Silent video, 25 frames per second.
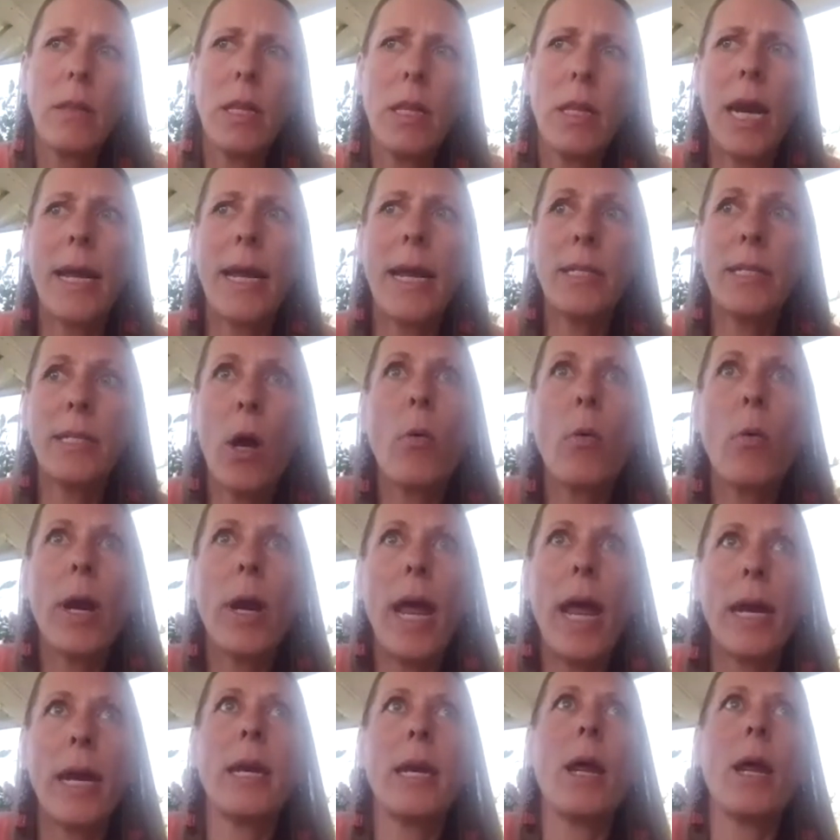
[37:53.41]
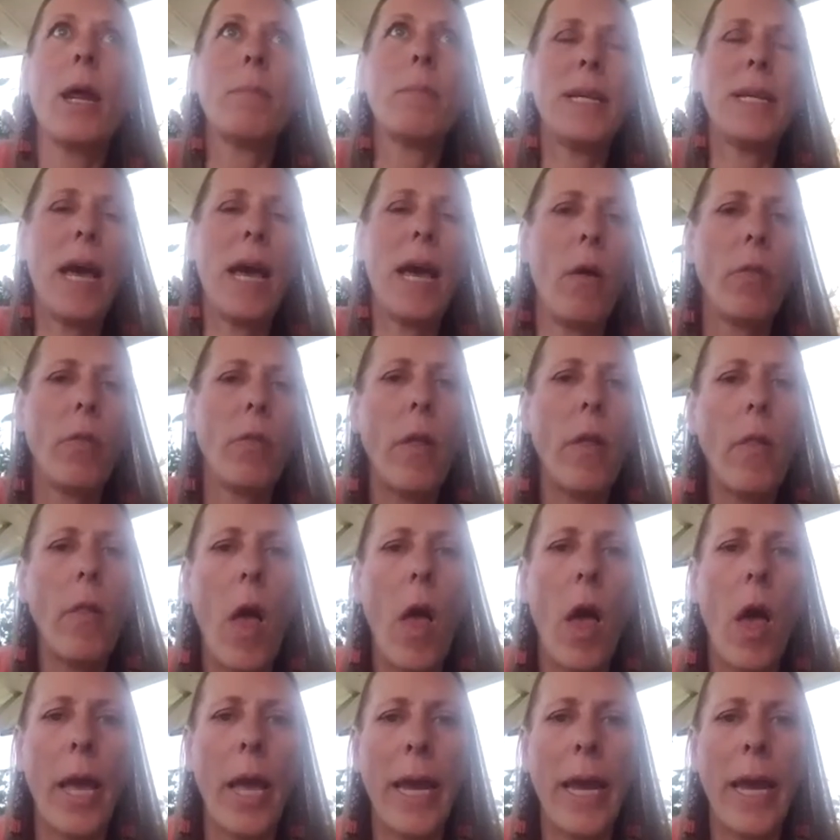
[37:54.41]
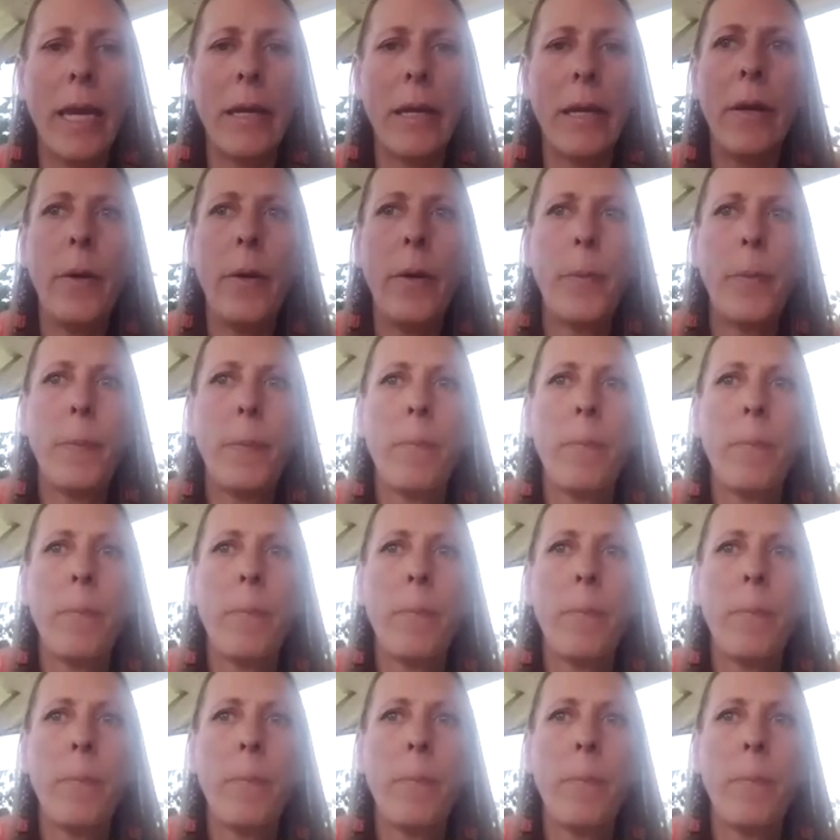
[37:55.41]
that I don't end up down the line